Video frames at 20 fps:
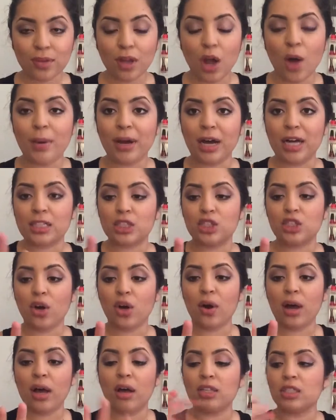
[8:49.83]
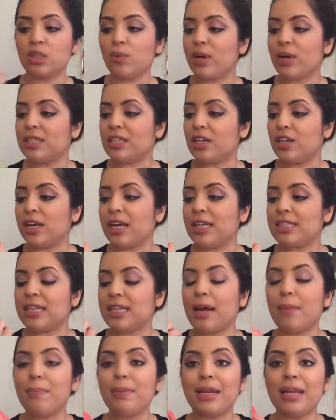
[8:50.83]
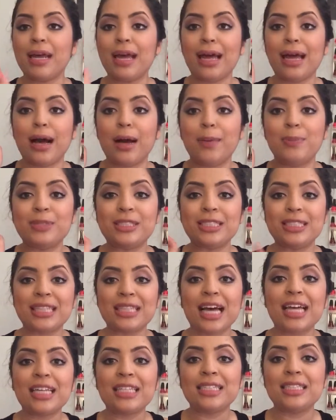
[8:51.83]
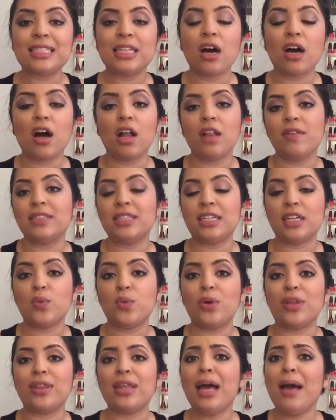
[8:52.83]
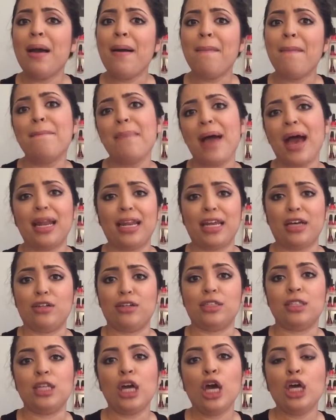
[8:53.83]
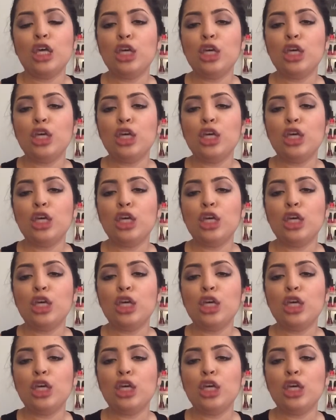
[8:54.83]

Oh my god, so I also want to tell you guys that I've been obsessed all of a sudden with matte nails.